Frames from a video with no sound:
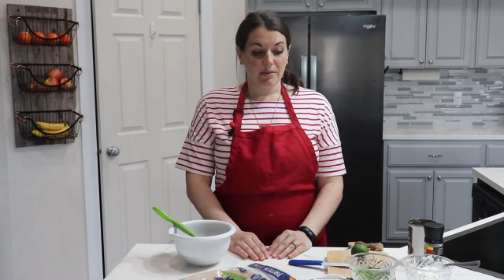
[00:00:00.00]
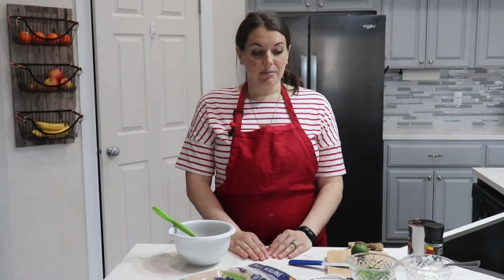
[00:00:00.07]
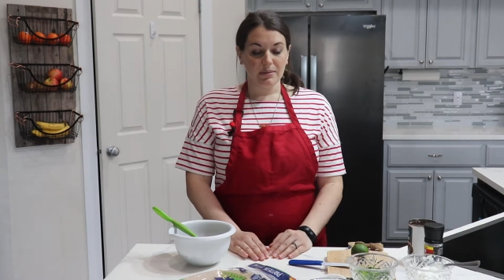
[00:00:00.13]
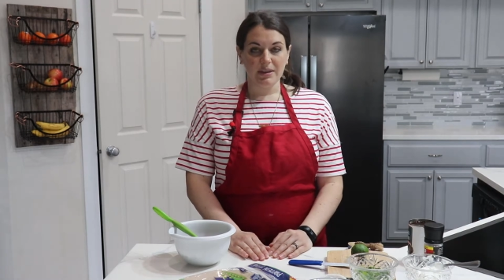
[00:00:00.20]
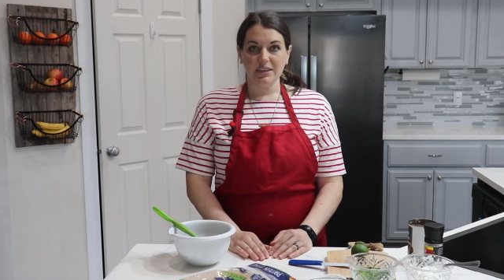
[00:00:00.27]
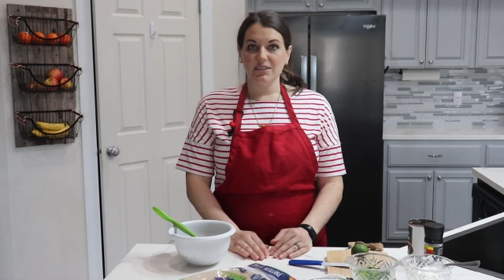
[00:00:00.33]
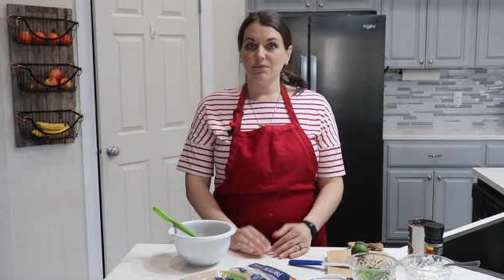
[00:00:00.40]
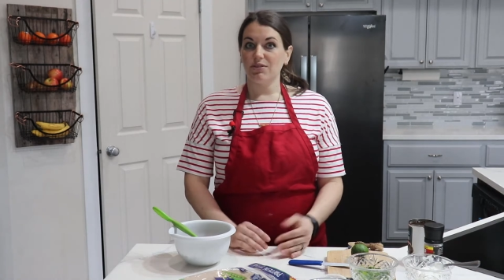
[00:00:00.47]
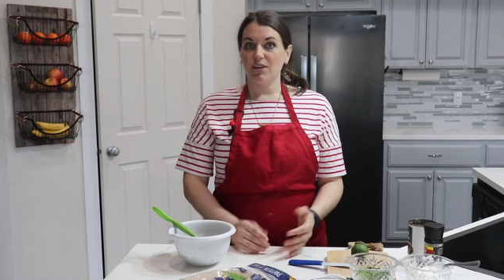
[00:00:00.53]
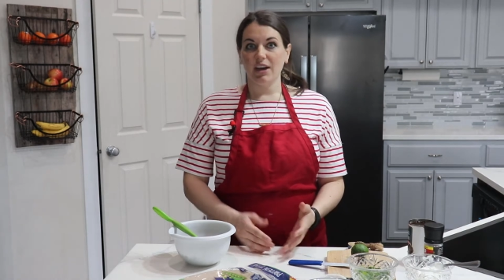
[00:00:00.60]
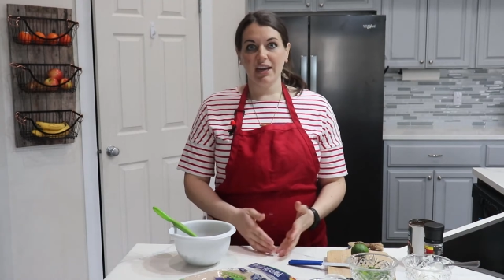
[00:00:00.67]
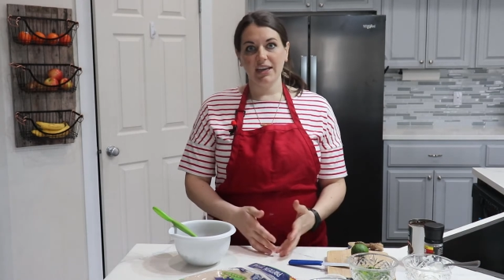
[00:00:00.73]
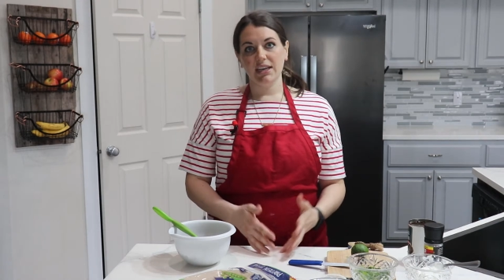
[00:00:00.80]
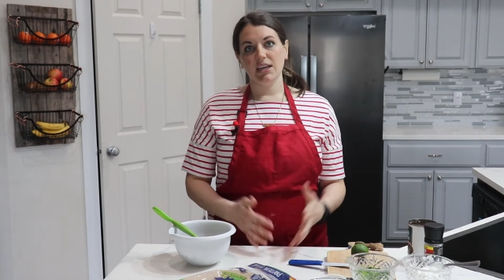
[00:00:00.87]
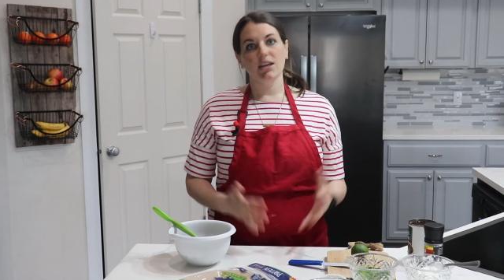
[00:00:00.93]
because
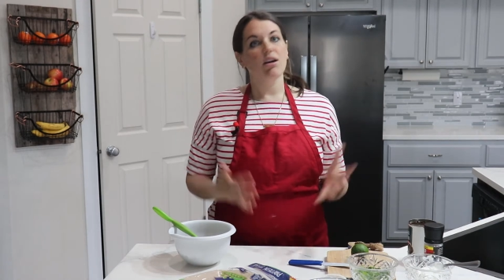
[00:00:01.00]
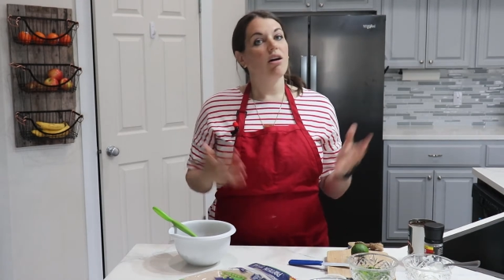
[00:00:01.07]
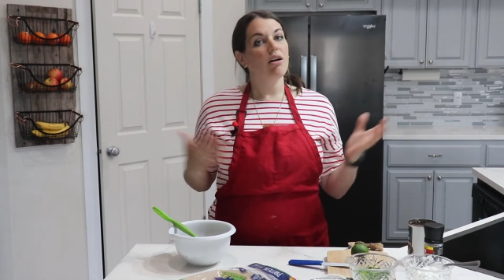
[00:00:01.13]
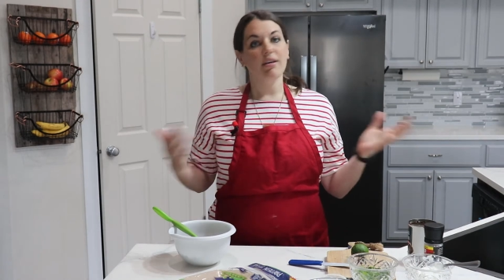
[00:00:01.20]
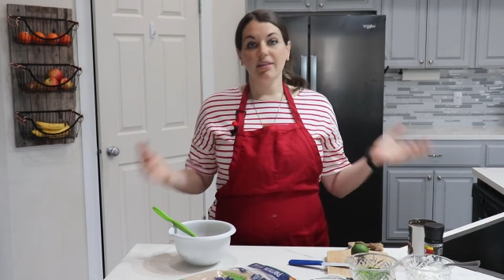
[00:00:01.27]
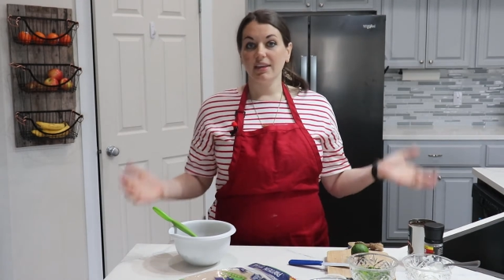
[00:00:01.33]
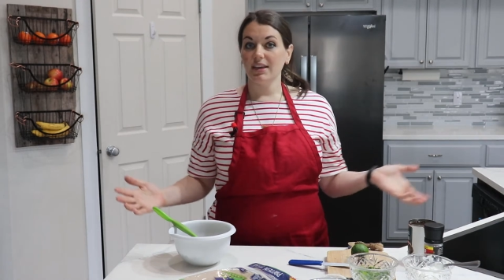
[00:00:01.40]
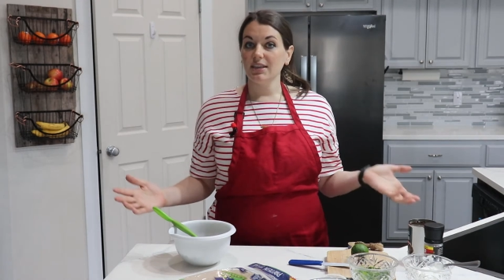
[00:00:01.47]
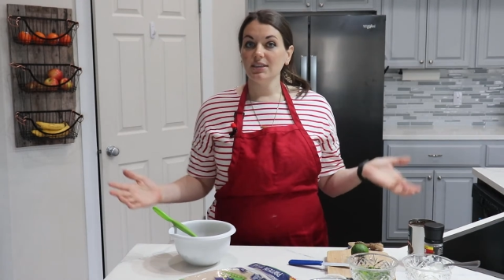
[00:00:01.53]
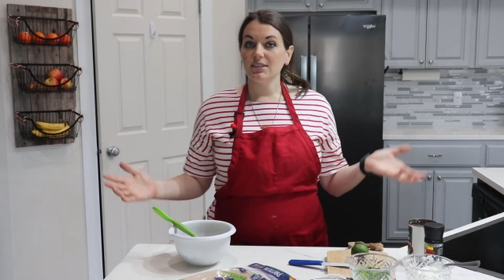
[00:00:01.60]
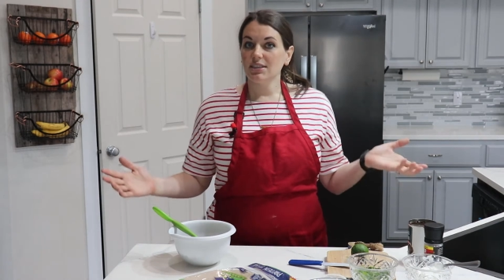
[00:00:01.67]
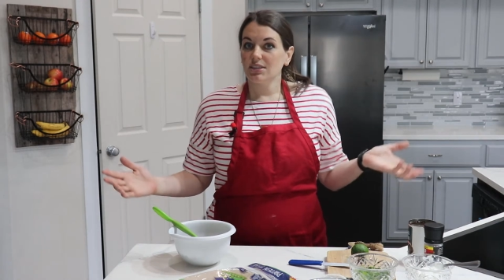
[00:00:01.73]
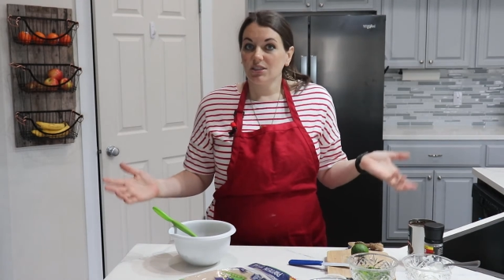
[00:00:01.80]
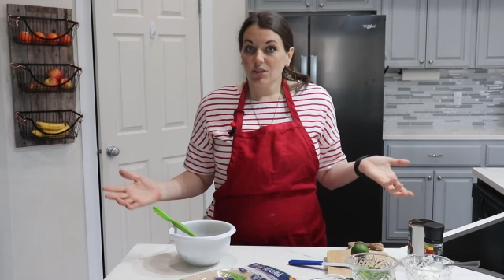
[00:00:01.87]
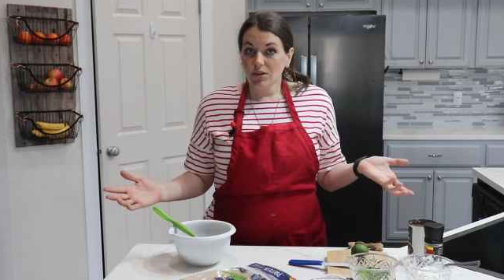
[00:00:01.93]
variety in all things
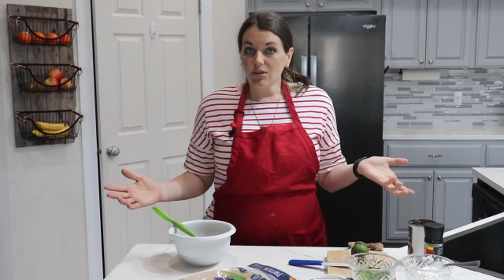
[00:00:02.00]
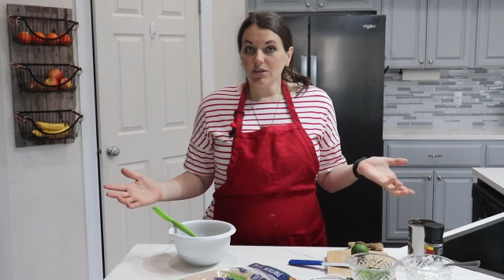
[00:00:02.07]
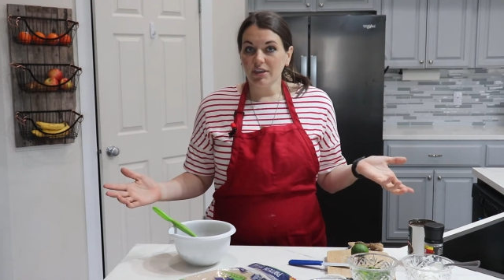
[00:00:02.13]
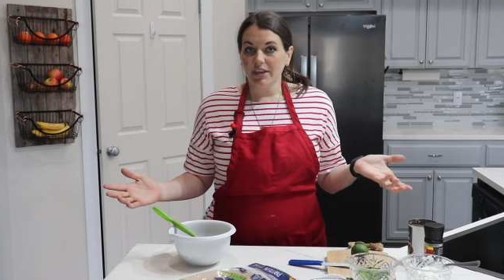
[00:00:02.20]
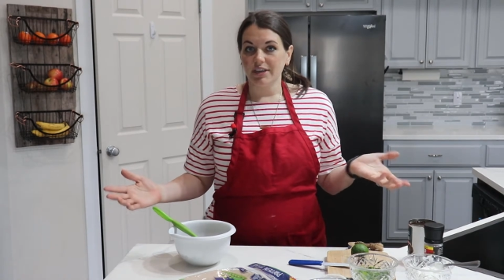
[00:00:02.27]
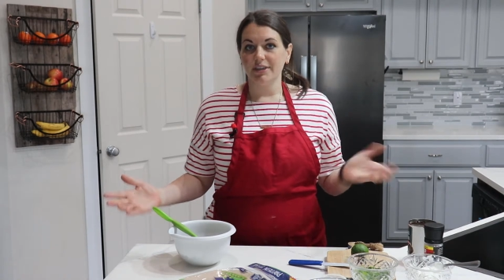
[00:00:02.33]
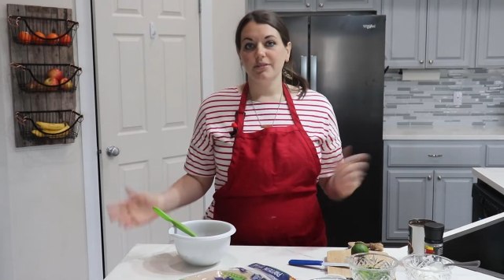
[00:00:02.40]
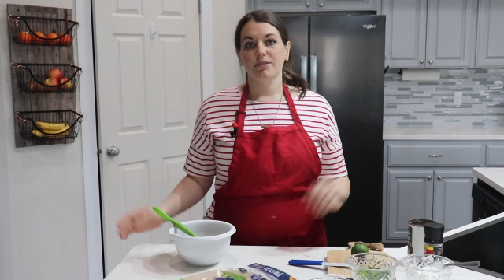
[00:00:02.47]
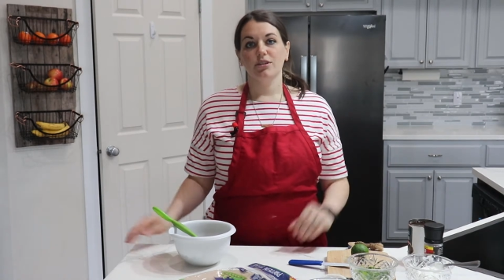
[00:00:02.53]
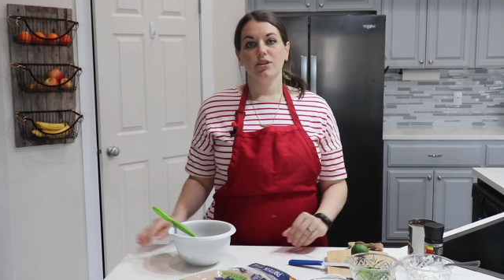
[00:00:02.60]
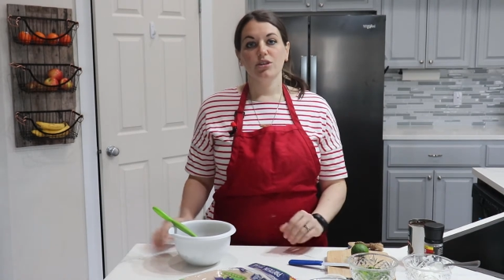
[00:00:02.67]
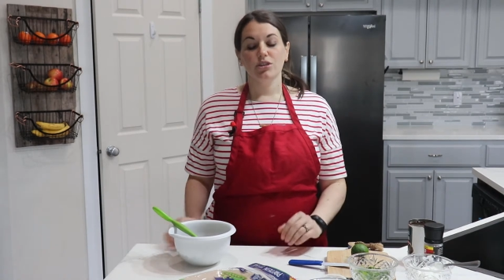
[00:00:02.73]
is the goal here.